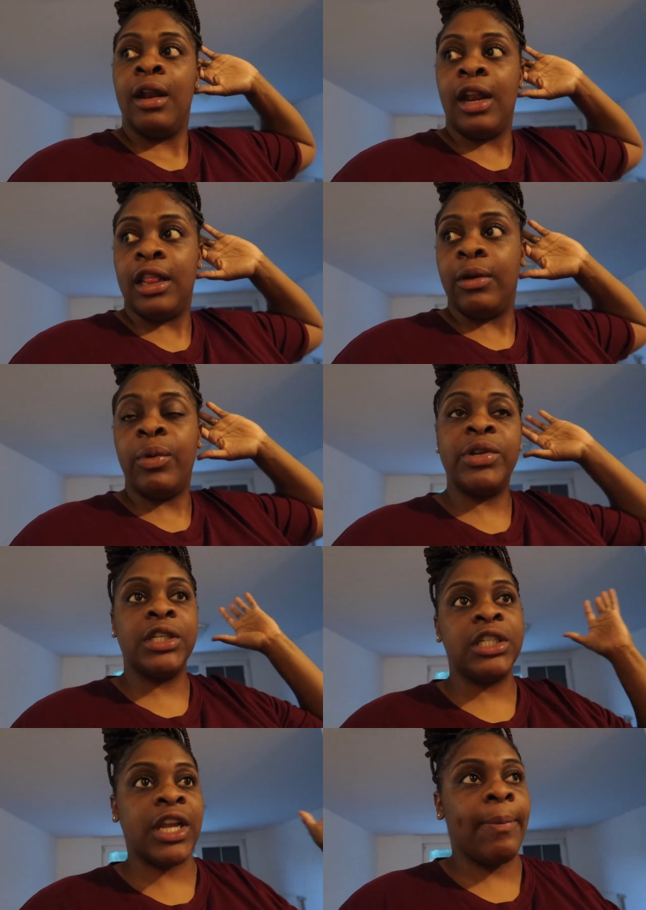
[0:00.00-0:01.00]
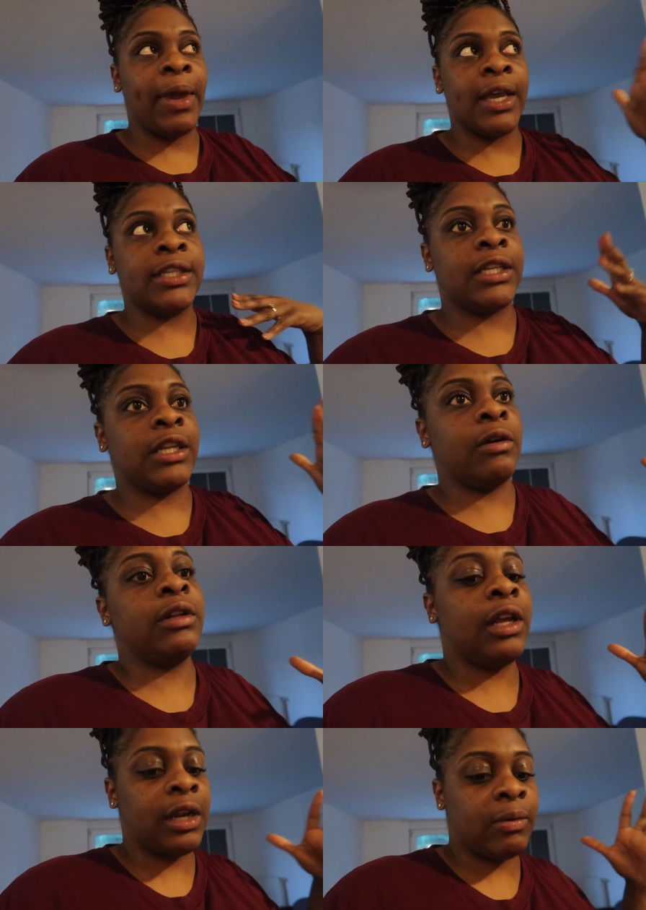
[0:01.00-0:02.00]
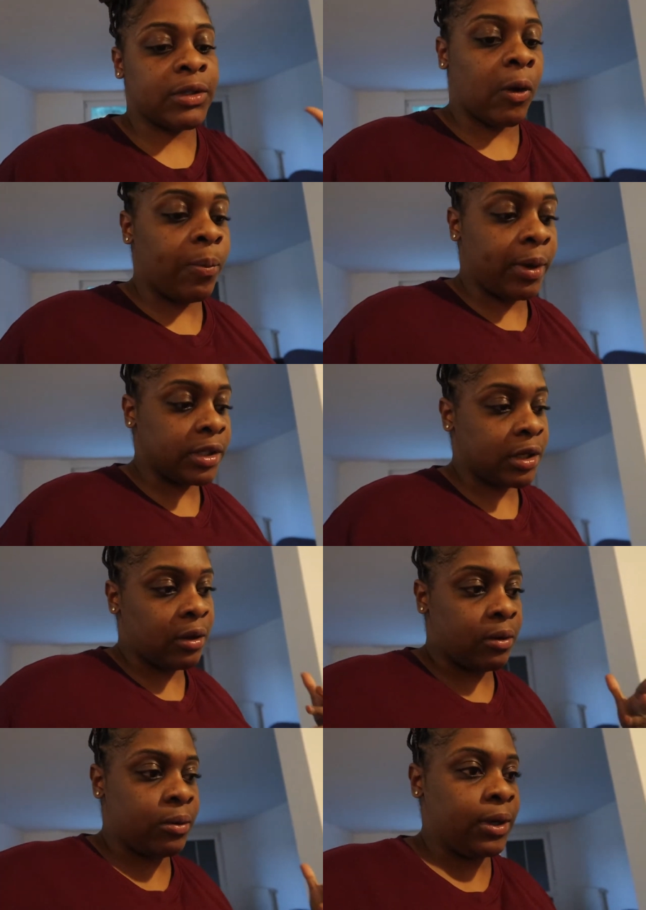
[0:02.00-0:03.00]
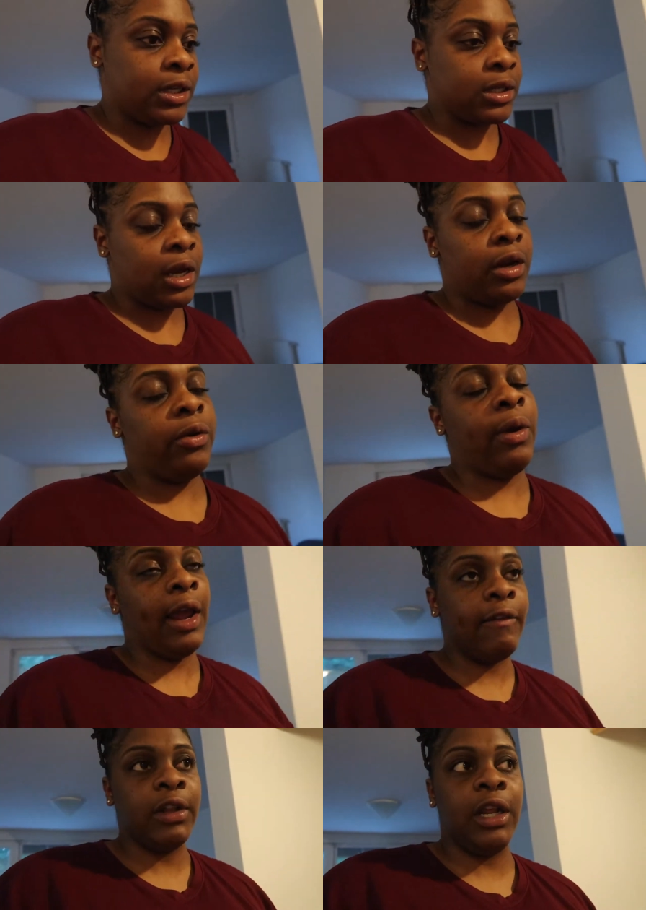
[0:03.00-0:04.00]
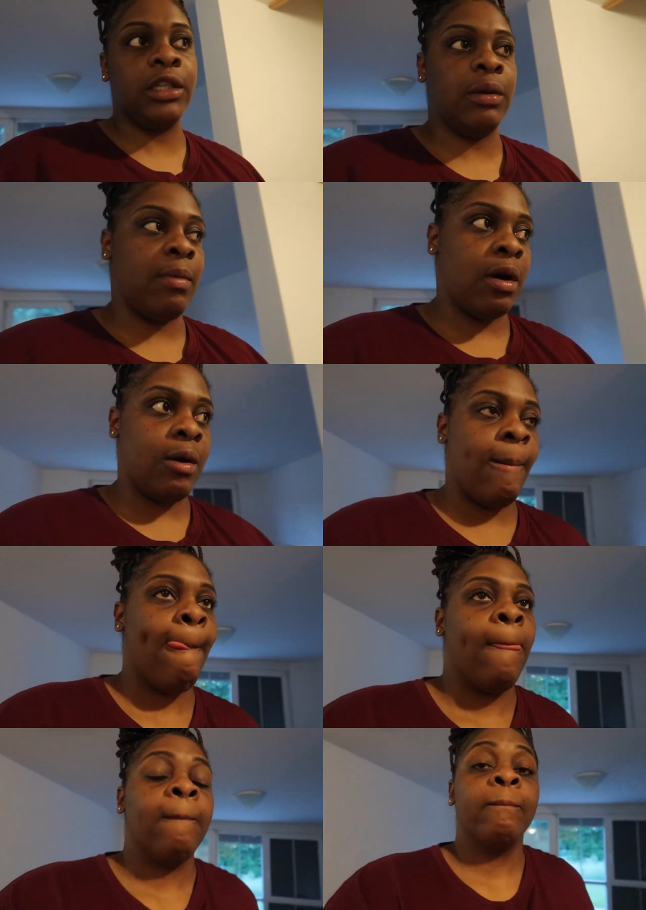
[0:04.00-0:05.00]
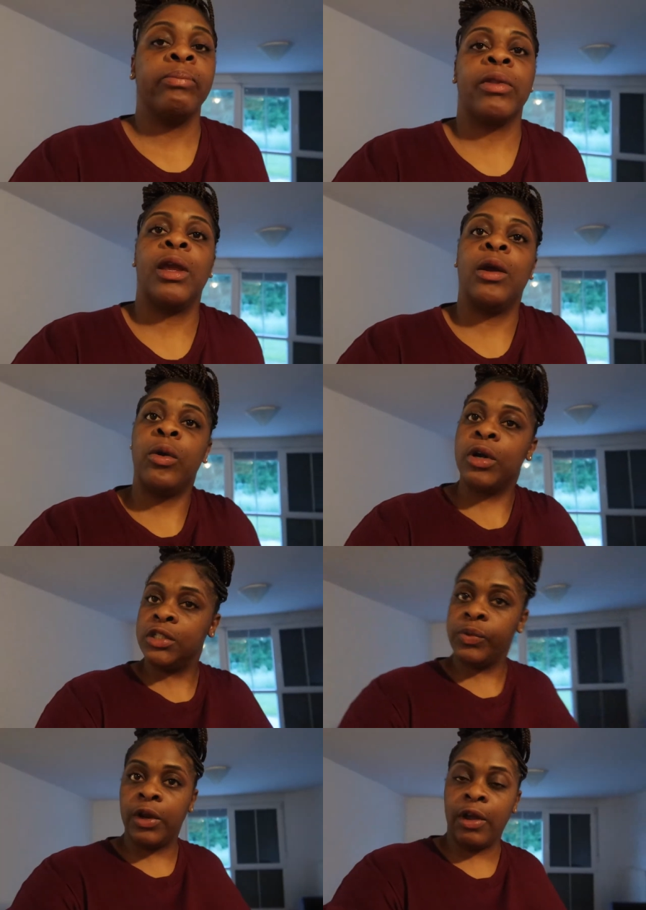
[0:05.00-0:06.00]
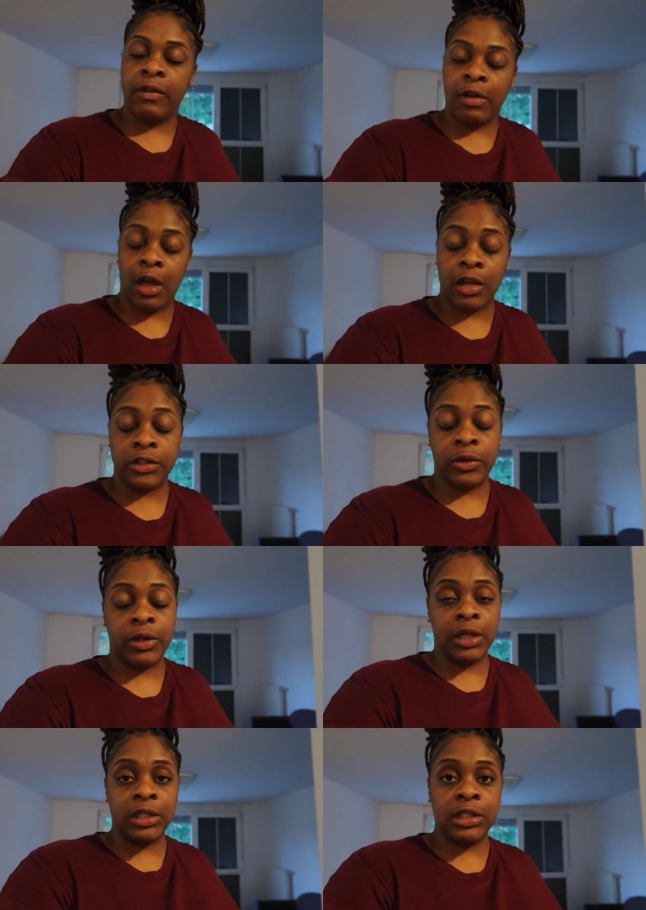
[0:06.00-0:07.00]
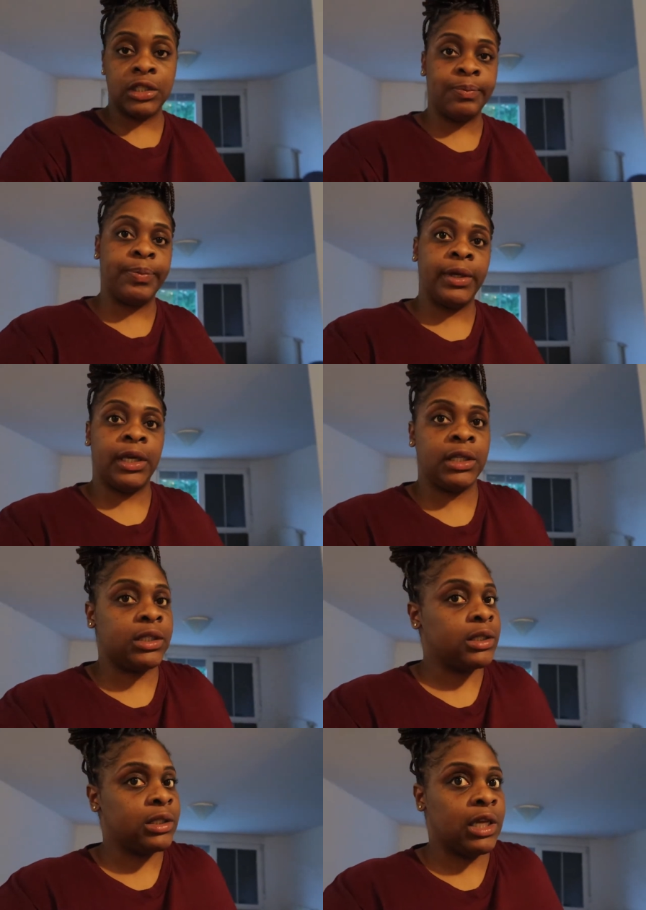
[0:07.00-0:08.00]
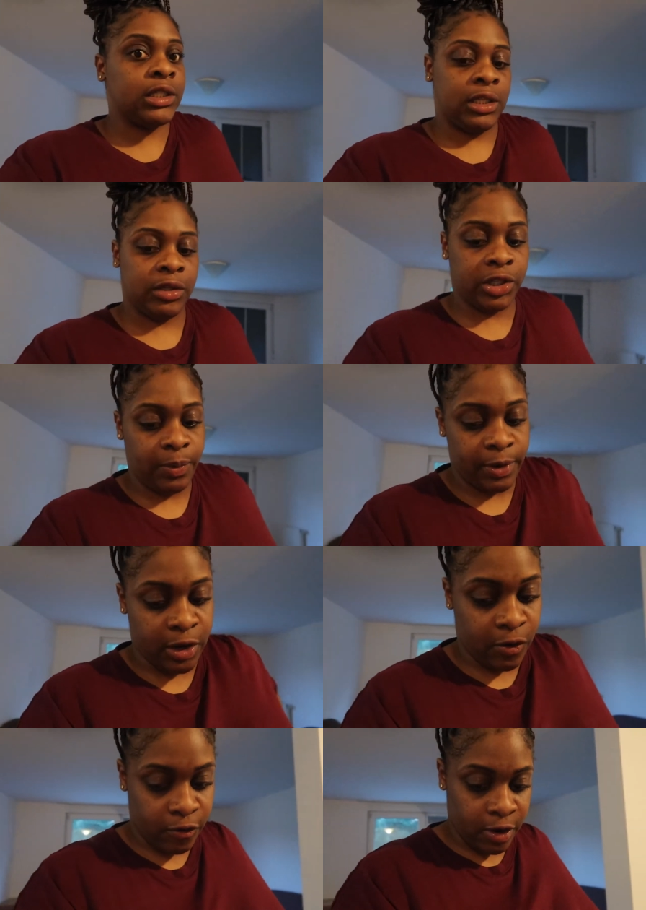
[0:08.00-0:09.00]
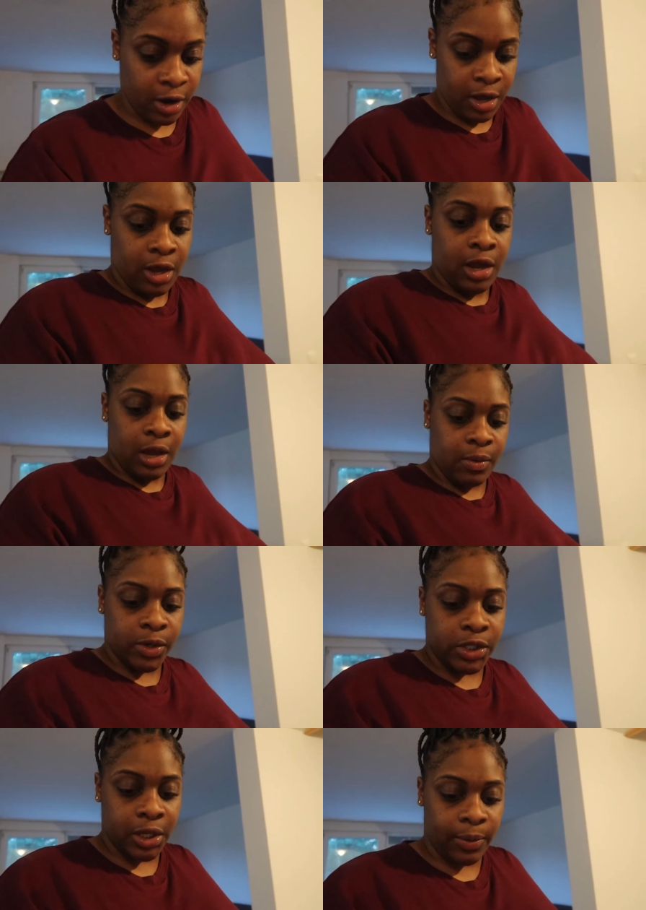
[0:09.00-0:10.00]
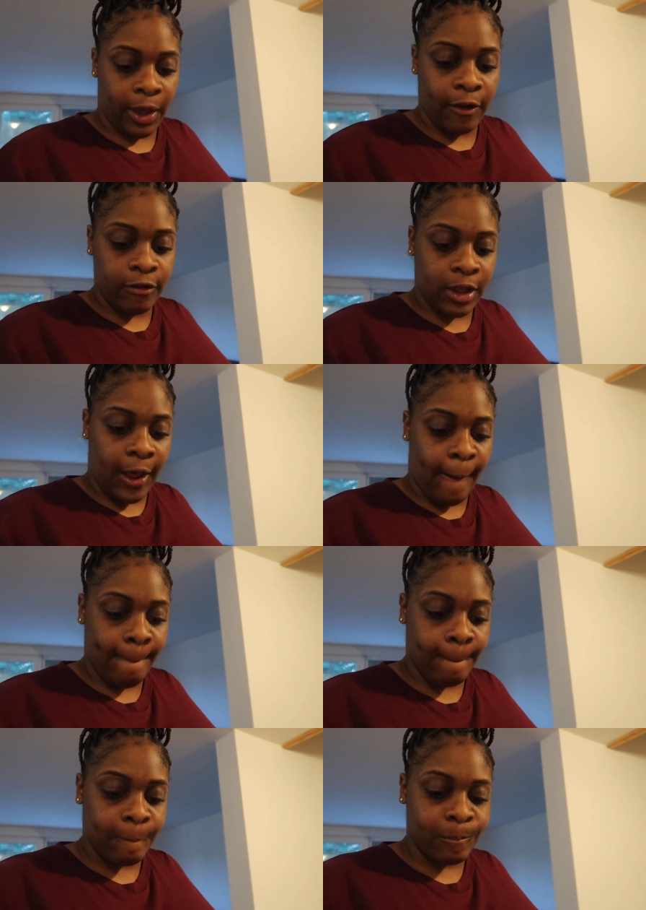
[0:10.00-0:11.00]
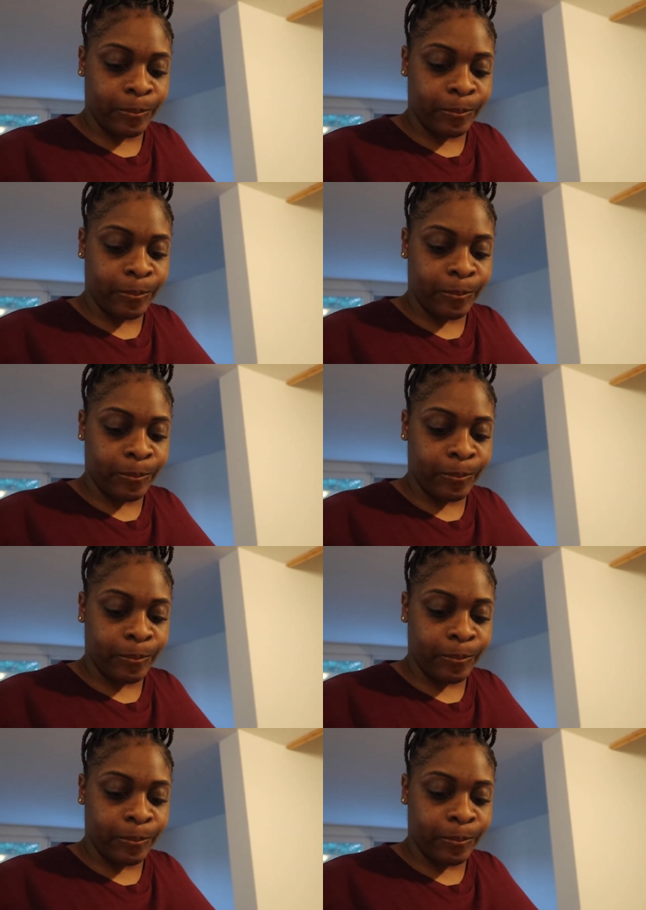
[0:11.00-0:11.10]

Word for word: nothing. We went to the shop at because that's the only thing that was open. So we just gotta do everything tomorrow. And of course, we don't have our household goods because they still shipping it over and we're still waiting for that.